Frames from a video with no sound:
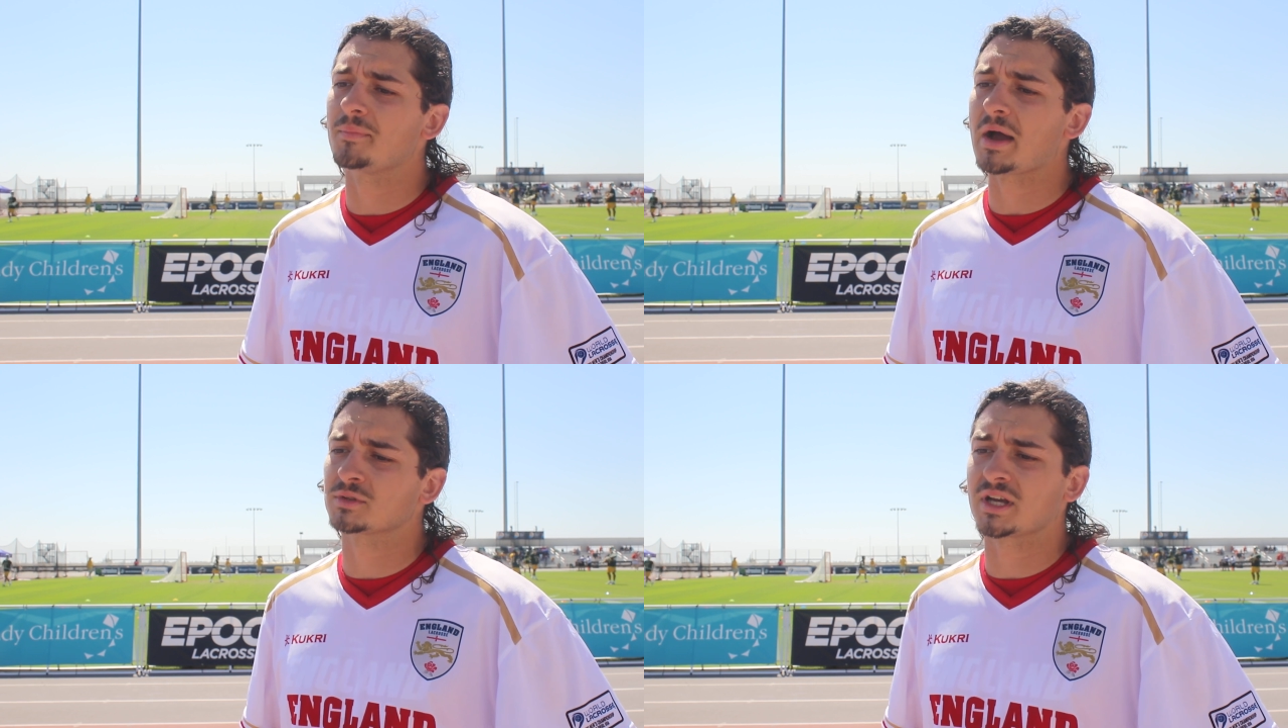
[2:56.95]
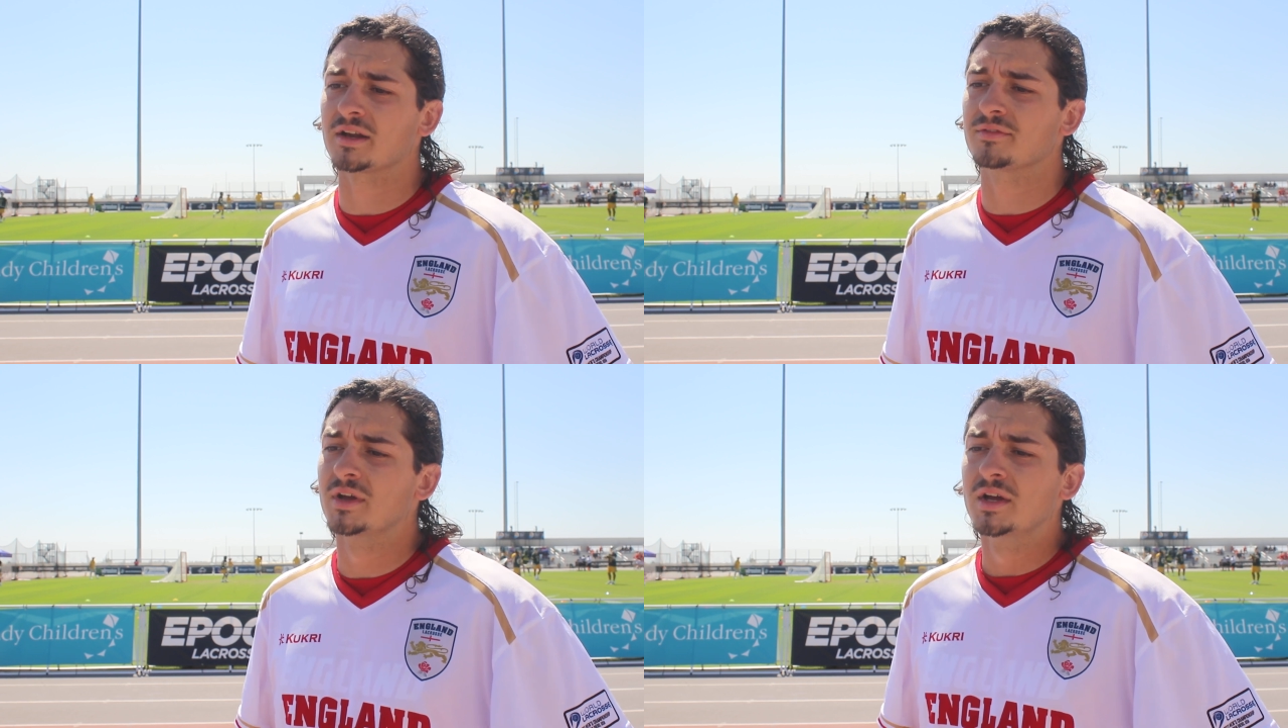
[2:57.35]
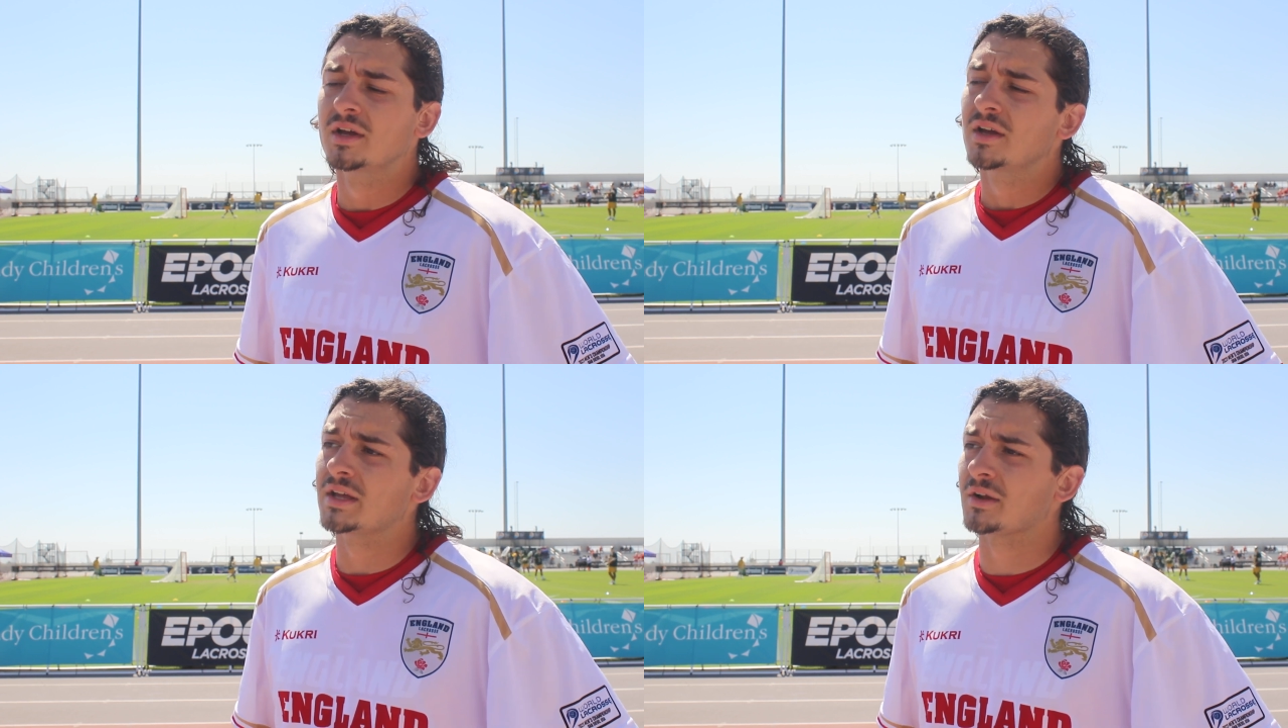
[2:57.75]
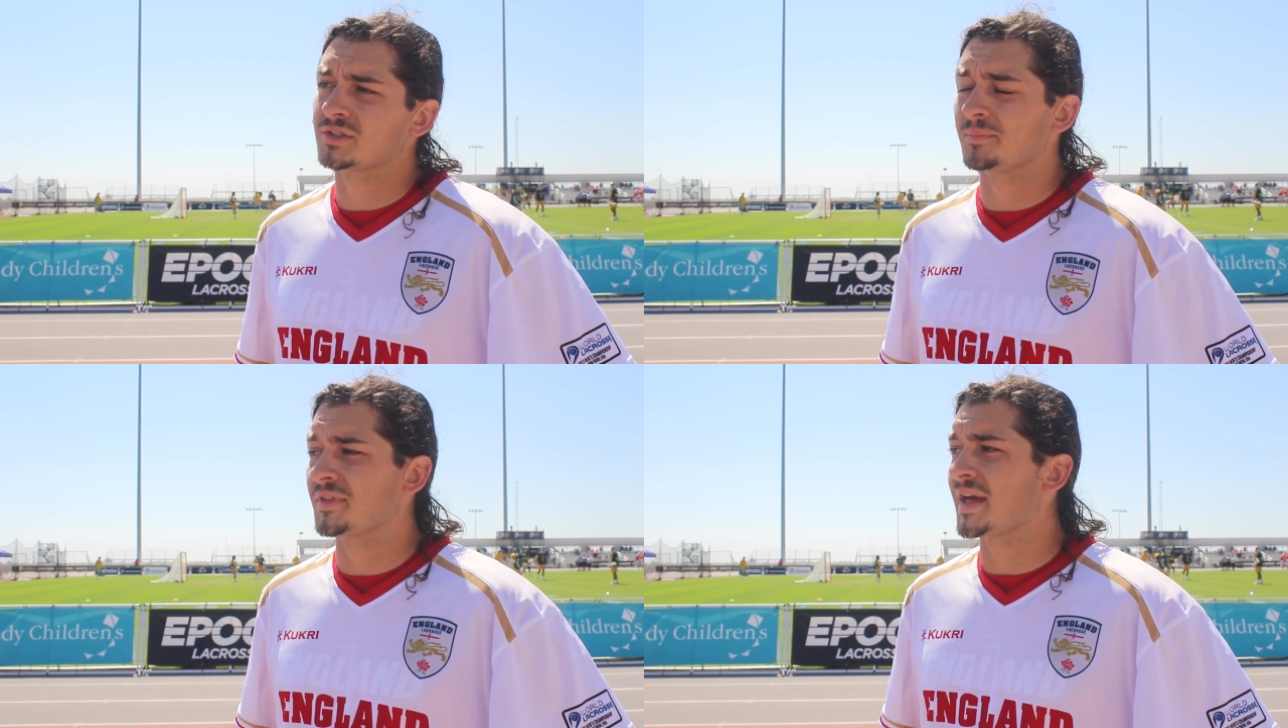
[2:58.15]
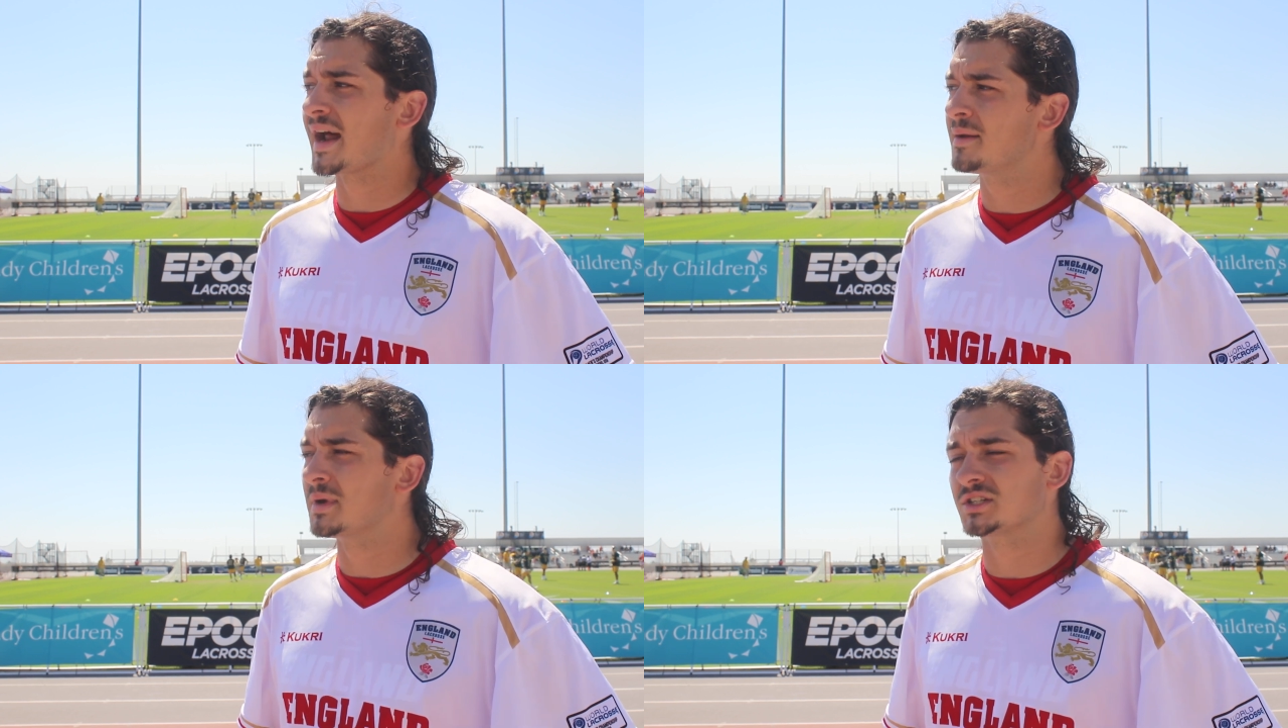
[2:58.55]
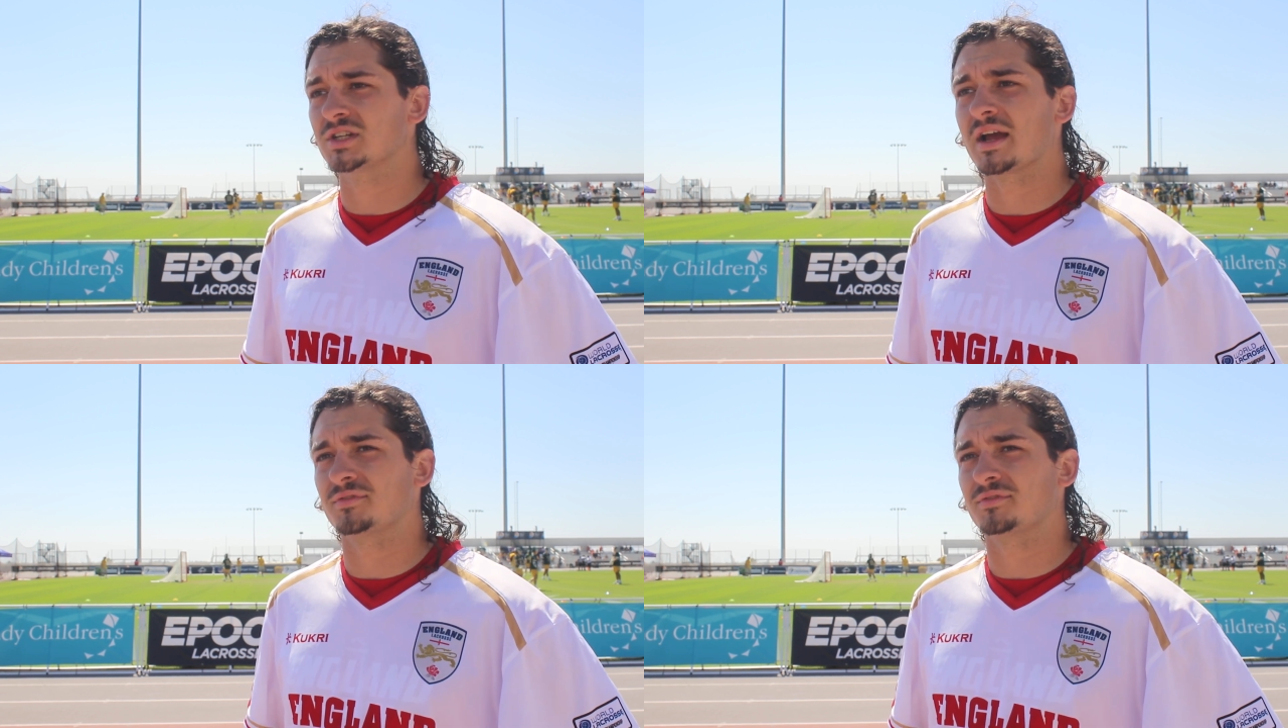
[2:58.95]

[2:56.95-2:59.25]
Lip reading: that was kind of something that I'd mentioned